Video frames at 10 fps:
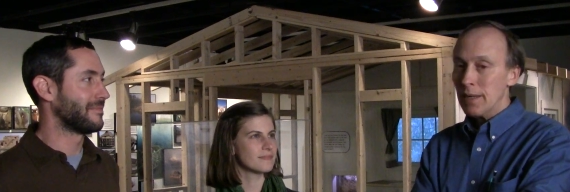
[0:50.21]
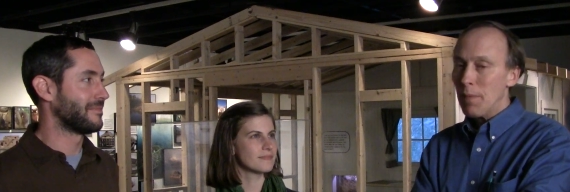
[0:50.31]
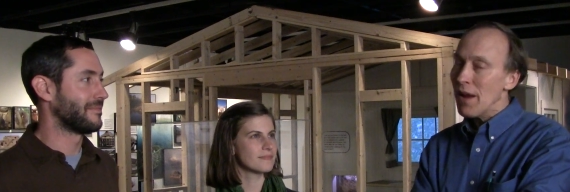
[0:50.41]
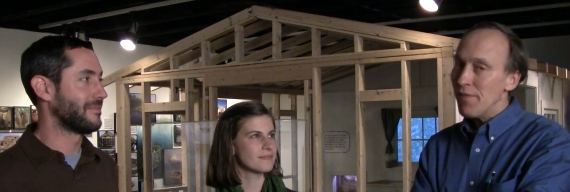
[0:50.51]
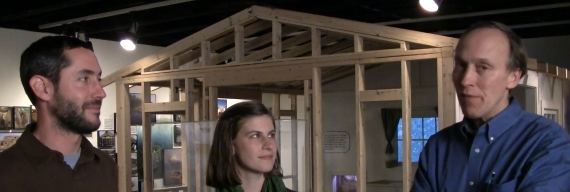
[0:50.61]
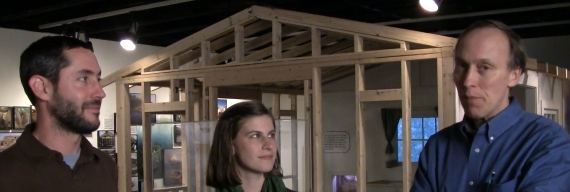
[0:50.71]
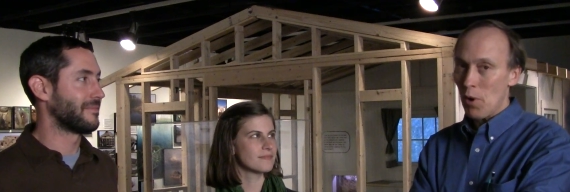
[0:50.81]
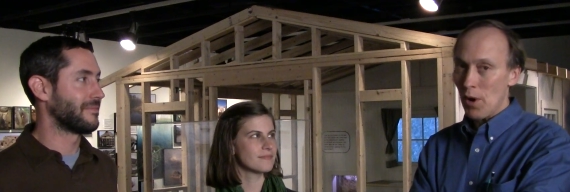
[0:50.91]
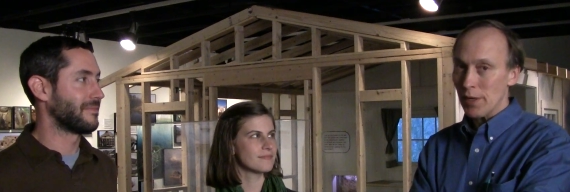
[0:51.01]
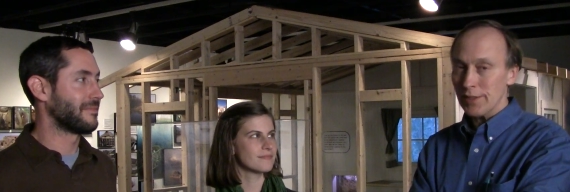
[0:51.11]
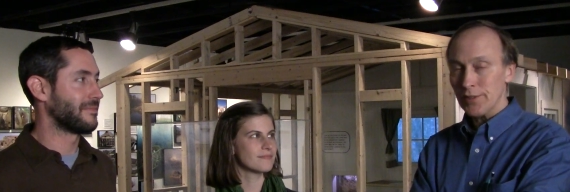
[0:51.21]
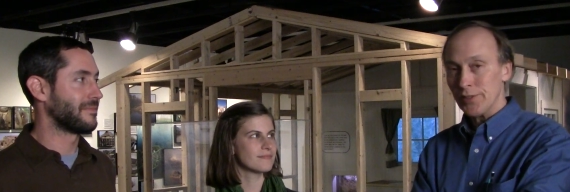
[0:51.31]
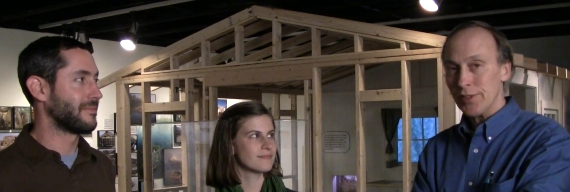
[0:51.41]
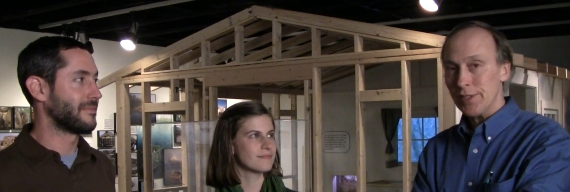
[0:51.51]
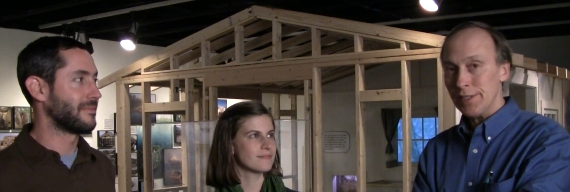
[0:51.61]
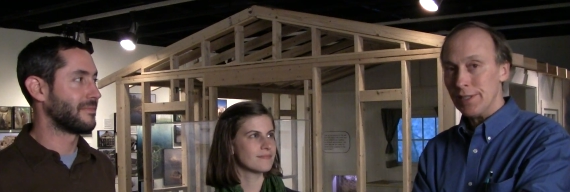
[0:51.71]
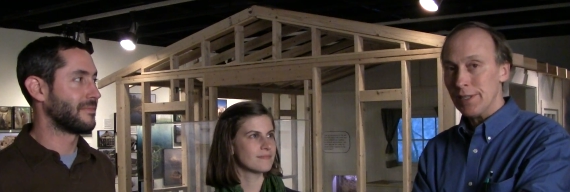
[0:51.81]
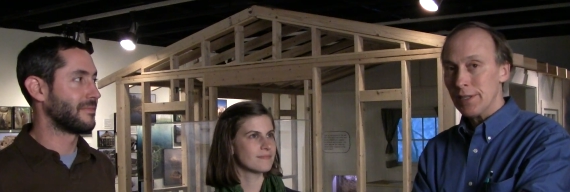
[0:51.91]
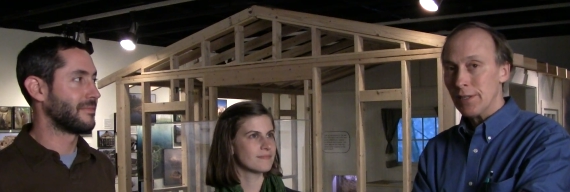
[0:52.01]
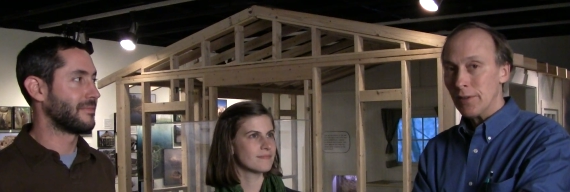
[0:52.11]
Speaker 1: My favorite part is the
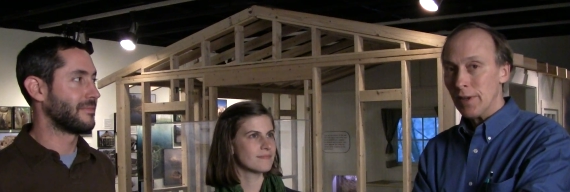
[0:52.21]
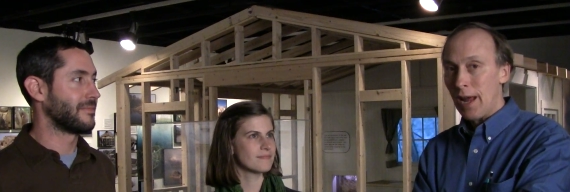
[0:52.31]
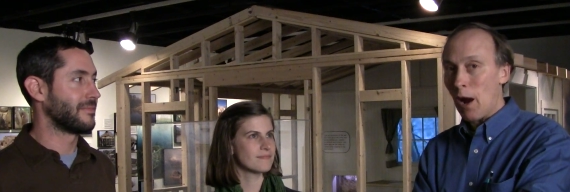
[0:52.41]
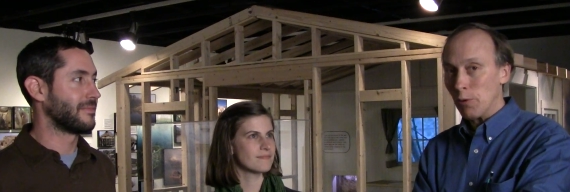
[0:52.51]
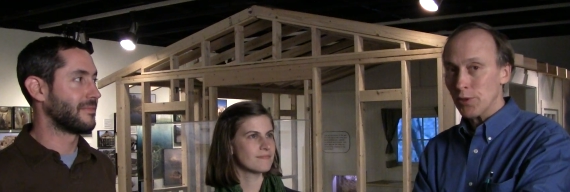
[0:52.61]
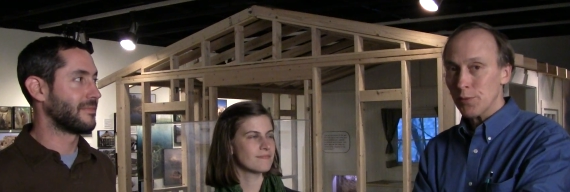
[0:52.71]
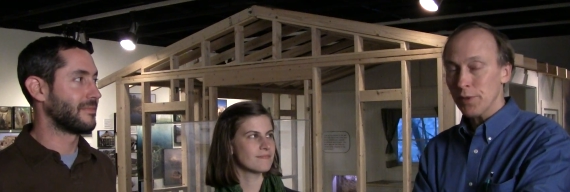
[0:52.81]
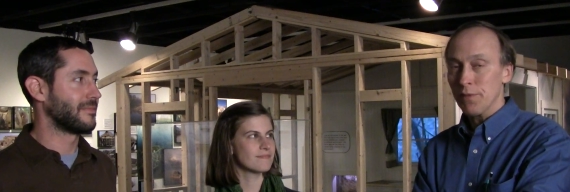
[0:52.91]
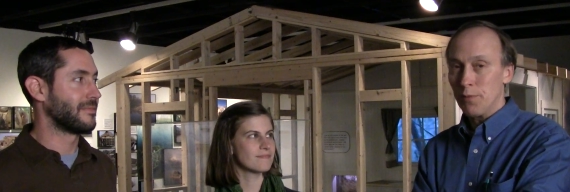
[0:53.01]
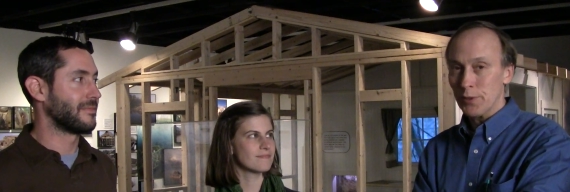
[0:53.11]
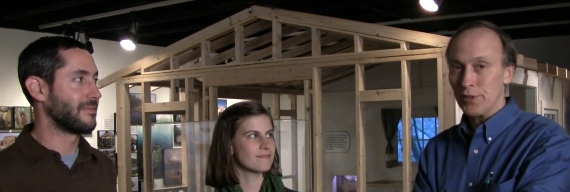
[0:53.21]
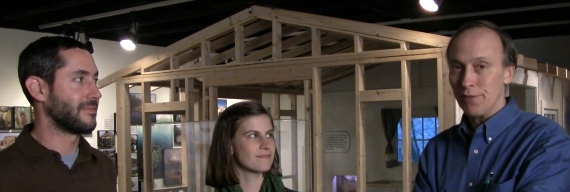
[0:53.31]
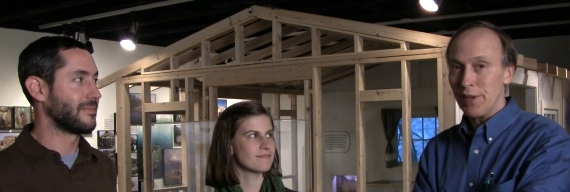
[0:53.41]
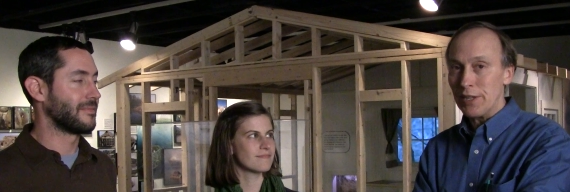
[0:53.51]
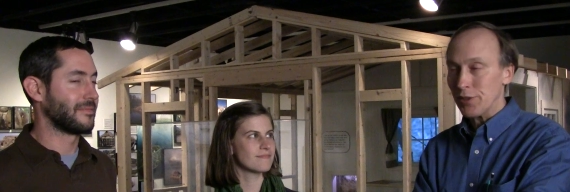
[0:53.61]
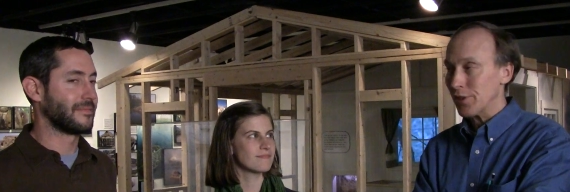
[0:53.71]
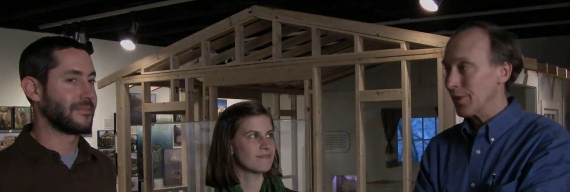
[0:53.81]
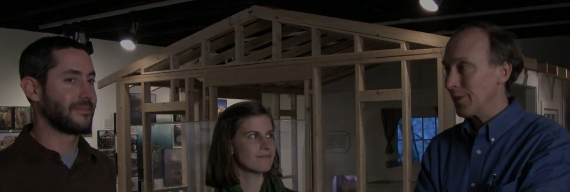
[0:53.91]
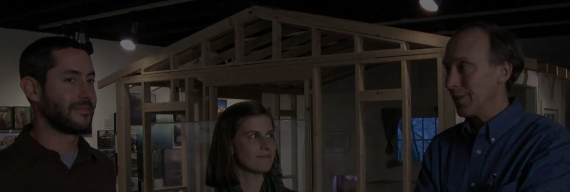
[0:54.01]
house with the forces of nature.